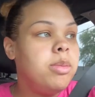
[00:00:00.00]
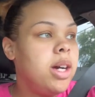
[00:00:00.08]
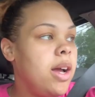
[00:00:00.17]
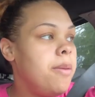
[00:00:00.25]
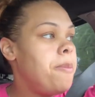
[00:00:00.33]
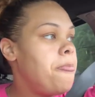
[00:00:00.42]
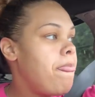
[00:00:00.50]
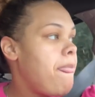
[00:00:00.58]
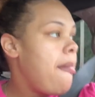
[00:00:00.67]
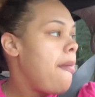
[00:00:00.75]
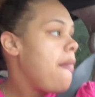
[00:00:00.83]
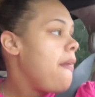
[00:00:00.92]
But
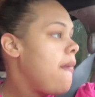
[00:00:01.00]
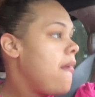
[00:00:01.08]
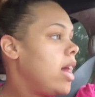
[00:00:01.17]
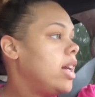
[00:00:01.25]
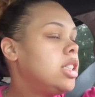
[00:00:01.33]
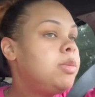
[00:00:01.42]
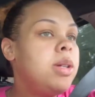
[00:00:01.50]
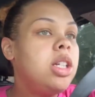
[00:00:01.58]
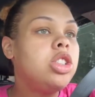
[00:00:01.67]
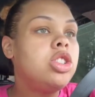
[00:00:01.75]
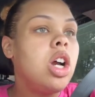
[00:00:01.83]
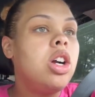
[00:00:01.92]
it's been a
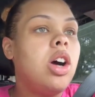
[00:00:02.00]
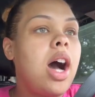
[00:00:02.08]
struggle.